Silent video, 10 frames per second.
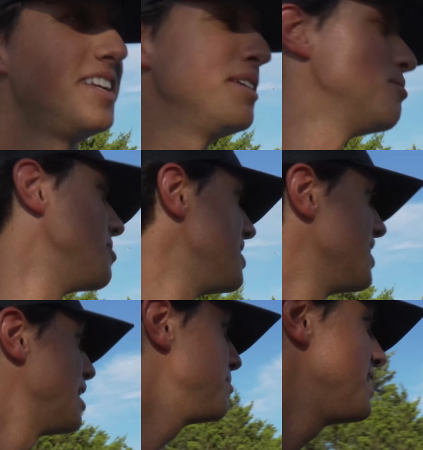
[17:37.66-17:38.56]
into the
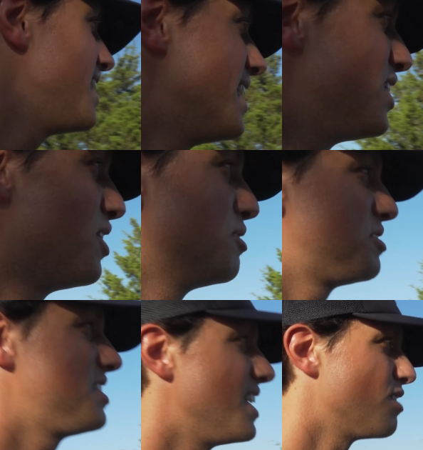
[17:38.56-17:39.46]
wind. I'm gonna hit a low
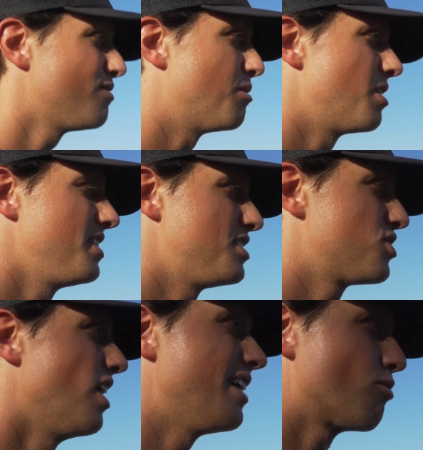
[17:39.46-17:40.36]
stinger for and then
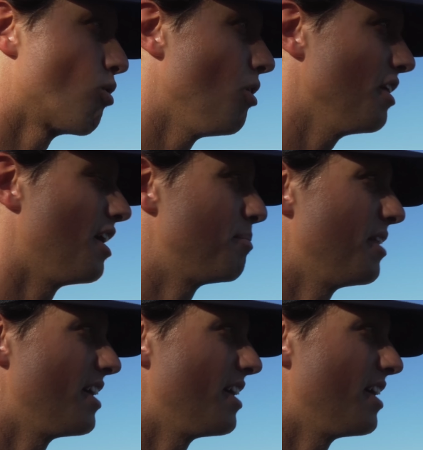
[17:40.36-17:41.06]
try and roll it up